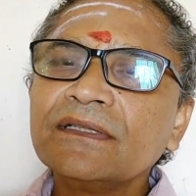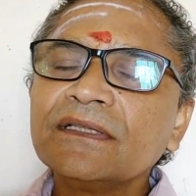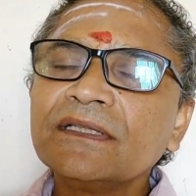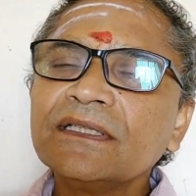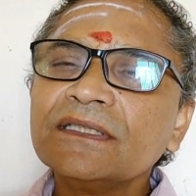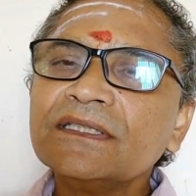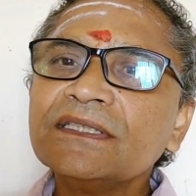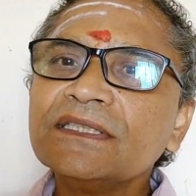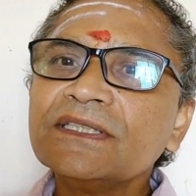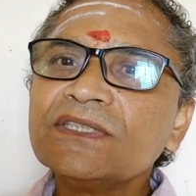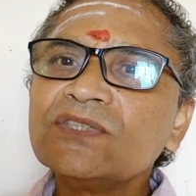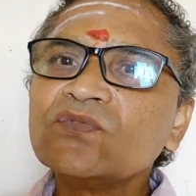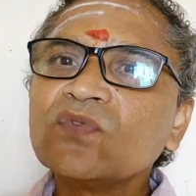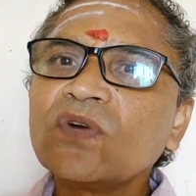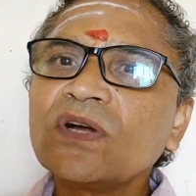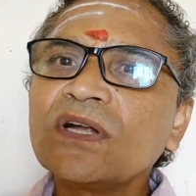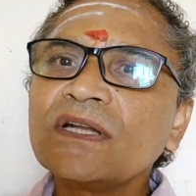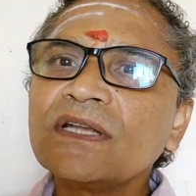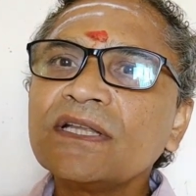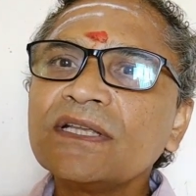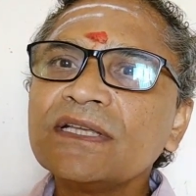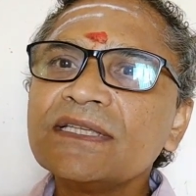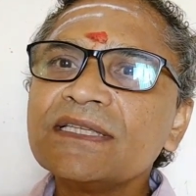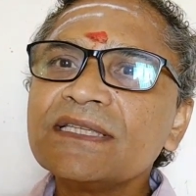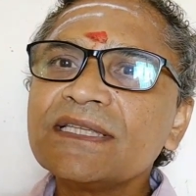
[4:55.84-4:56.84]
This is
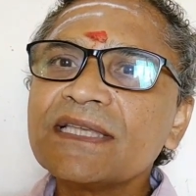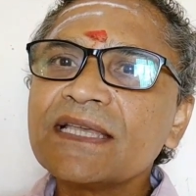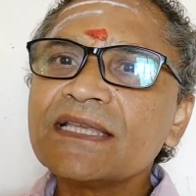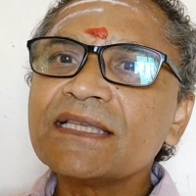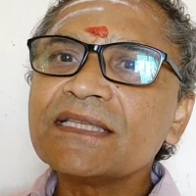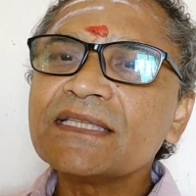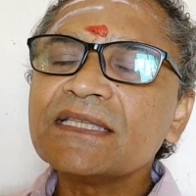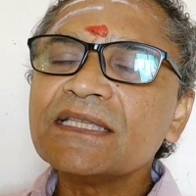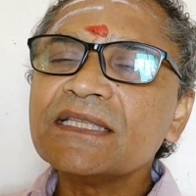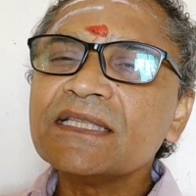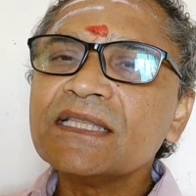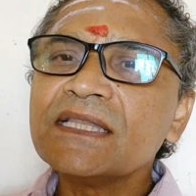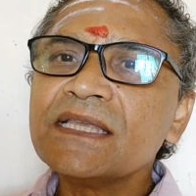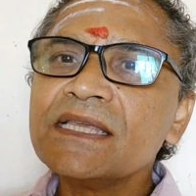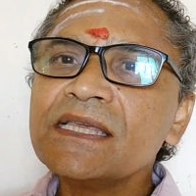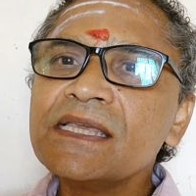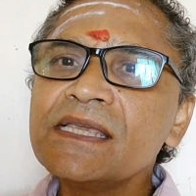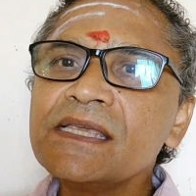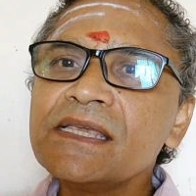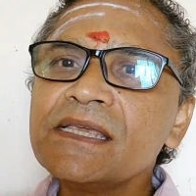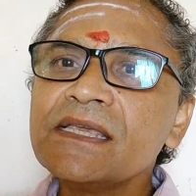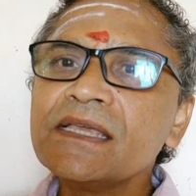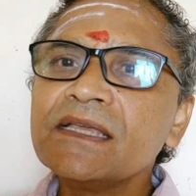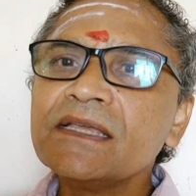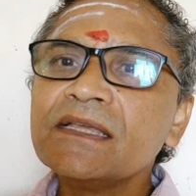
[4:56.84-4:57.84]
what he says in
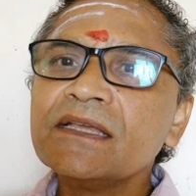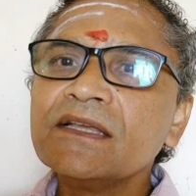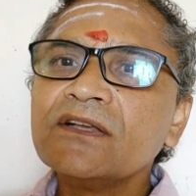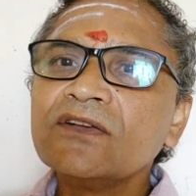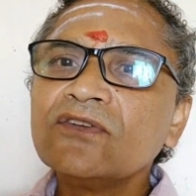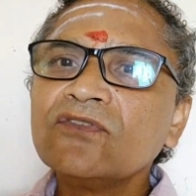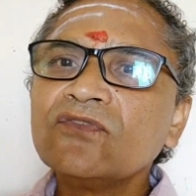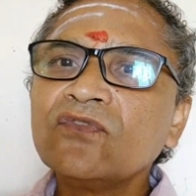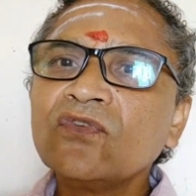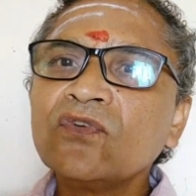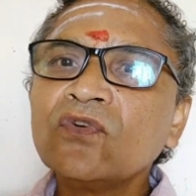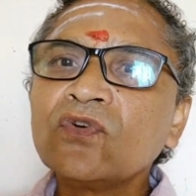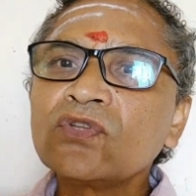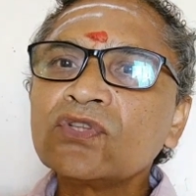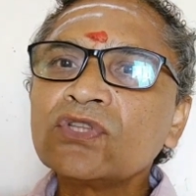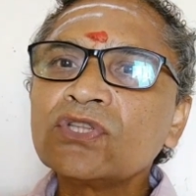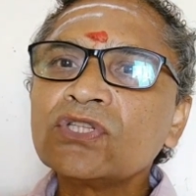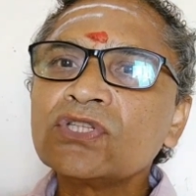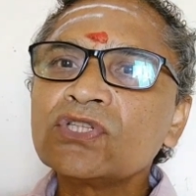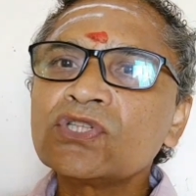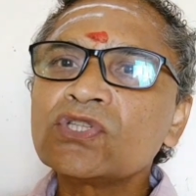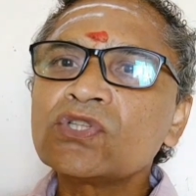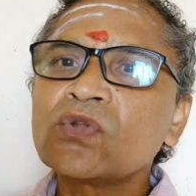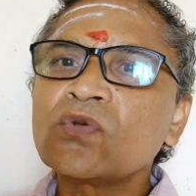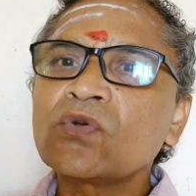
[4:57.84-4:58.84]
the fourth
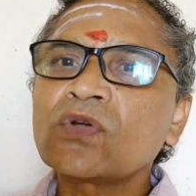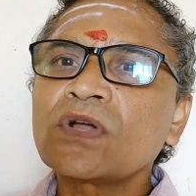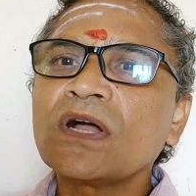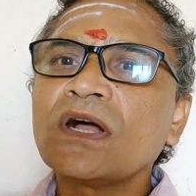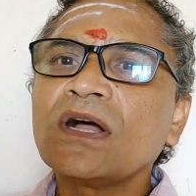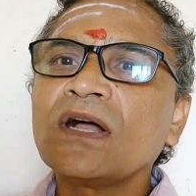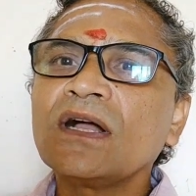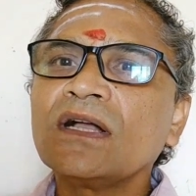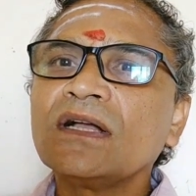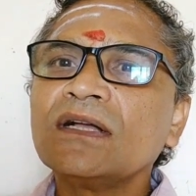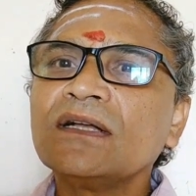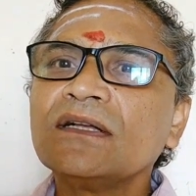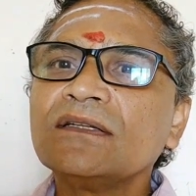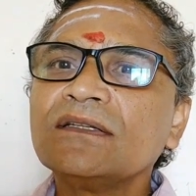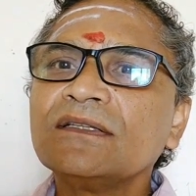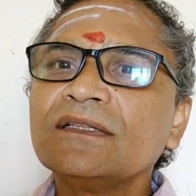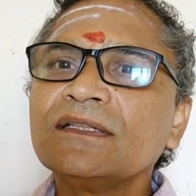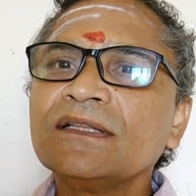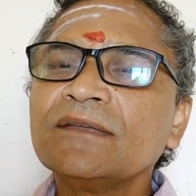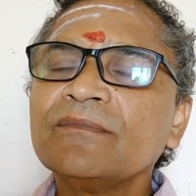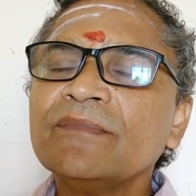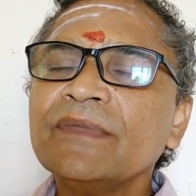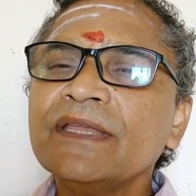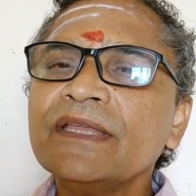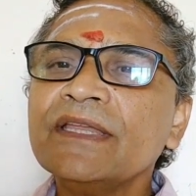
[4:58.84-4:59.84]
sloka.
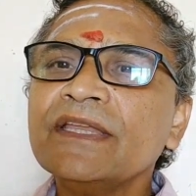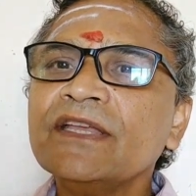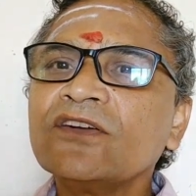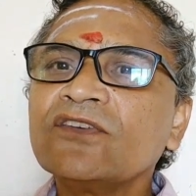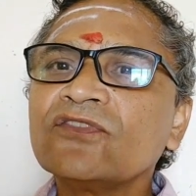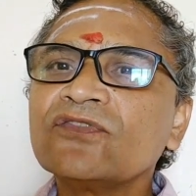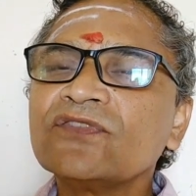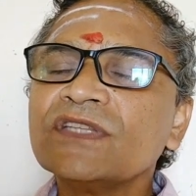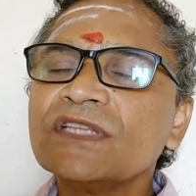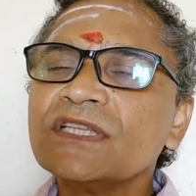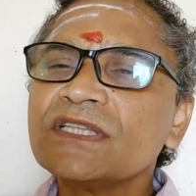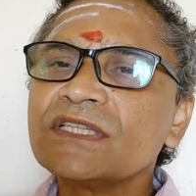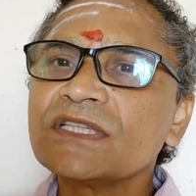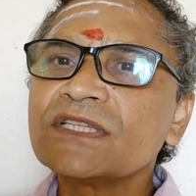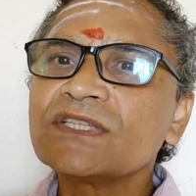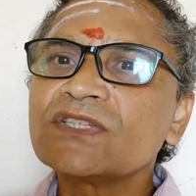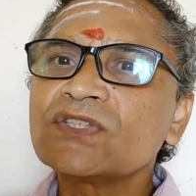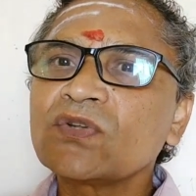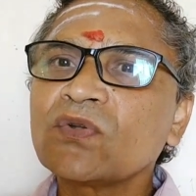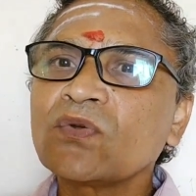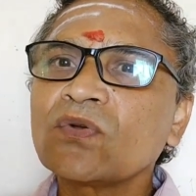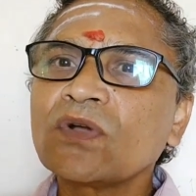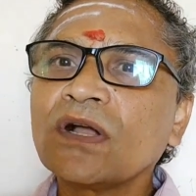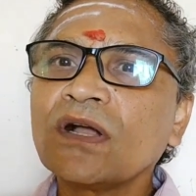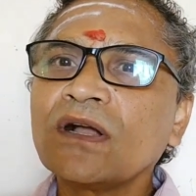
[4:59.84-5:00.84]
the meaning of
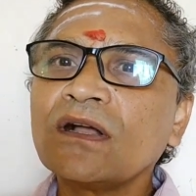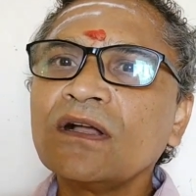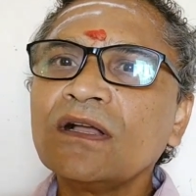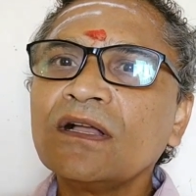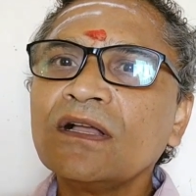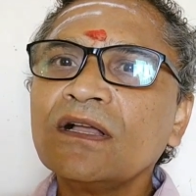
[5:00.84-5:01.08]
this sloka.